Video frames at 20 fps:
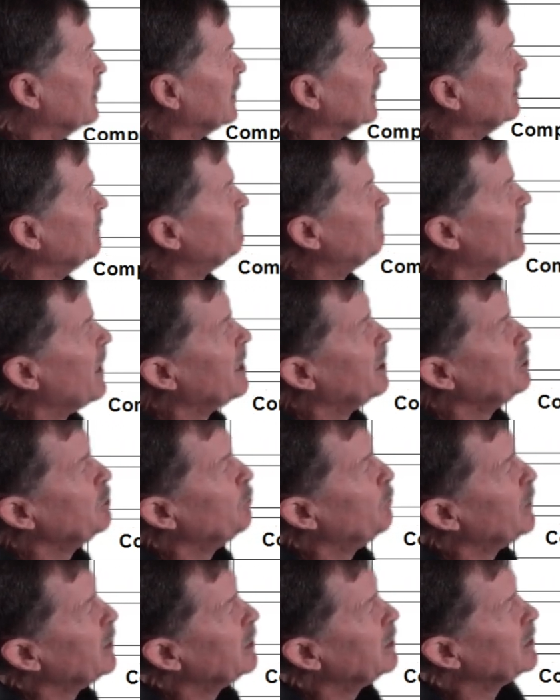
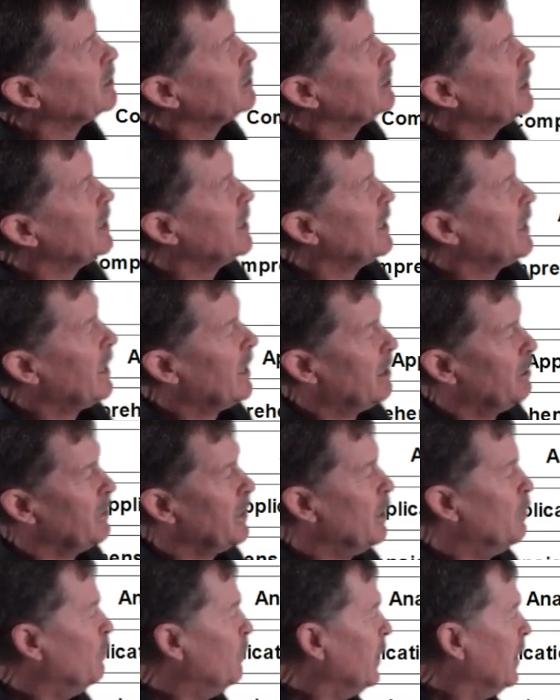evaluating how
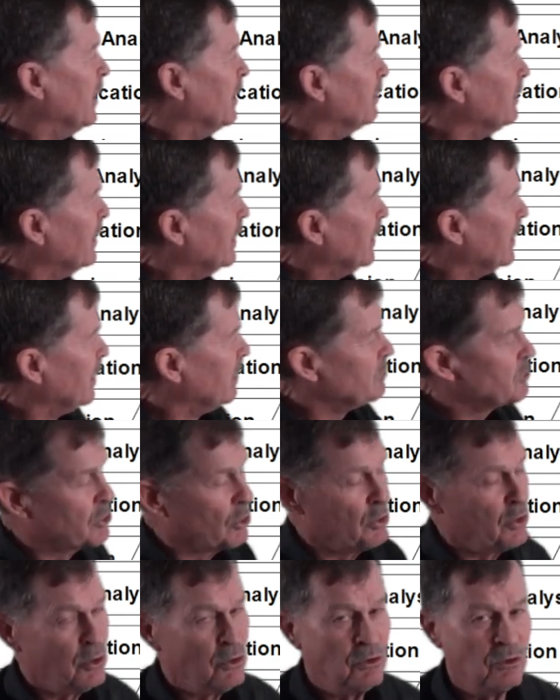that went. And
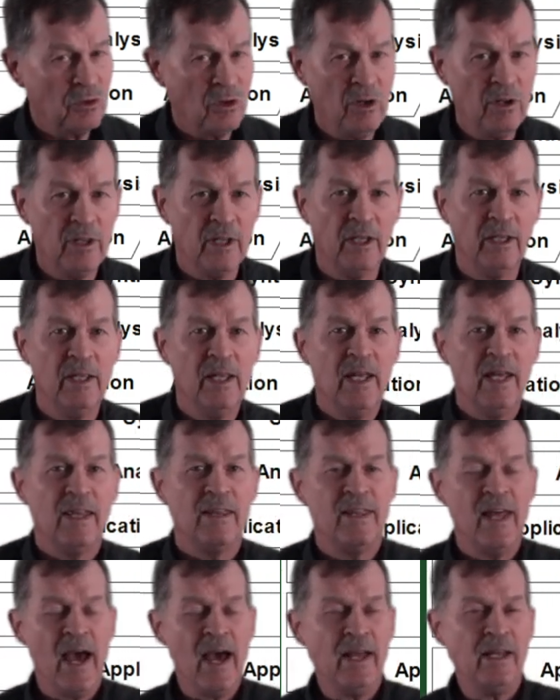so those are
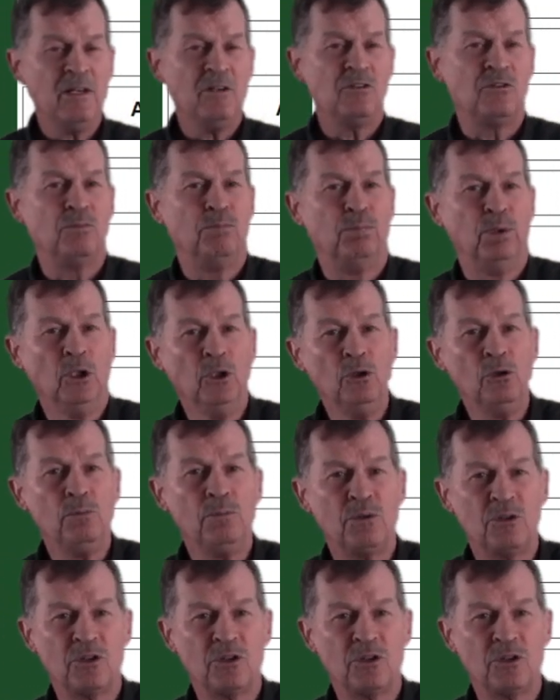that is Bloom's